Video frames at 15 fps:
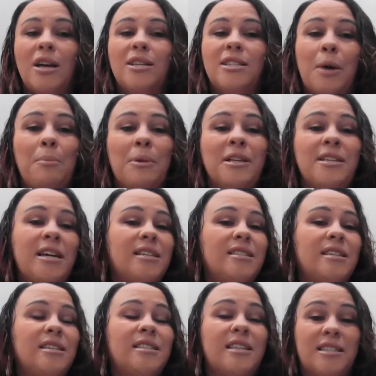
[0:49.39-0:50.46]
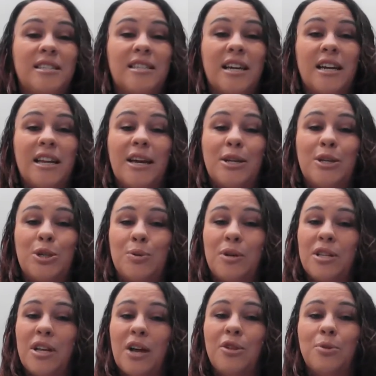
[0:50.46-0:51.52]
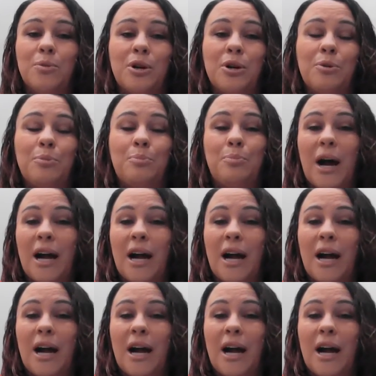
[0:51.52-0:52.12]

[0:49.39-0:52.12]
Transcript: summoned his assistant into another room